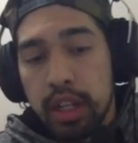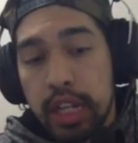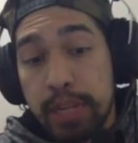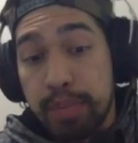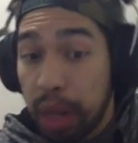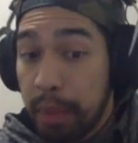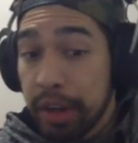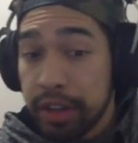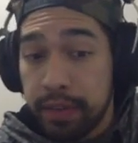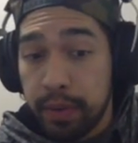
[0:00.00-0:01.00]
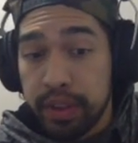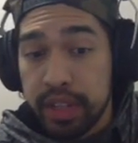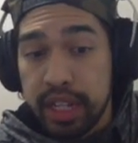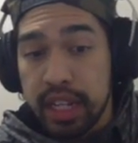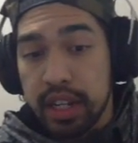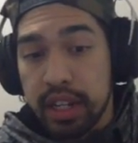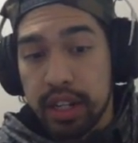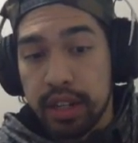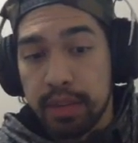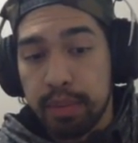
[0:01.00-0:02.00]
it's primarily for the
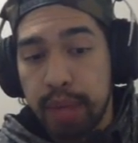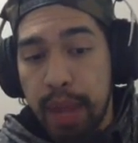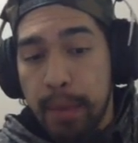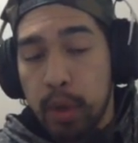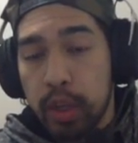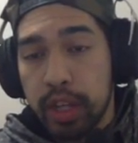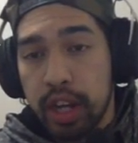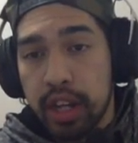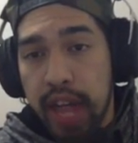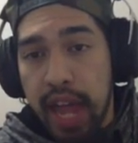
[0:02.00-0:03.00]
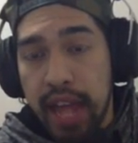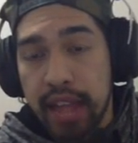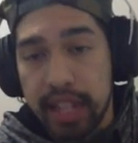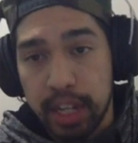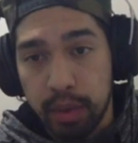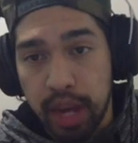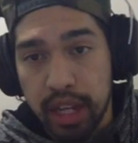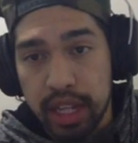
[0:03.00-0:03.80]
uh, Empoleon and the Heatran.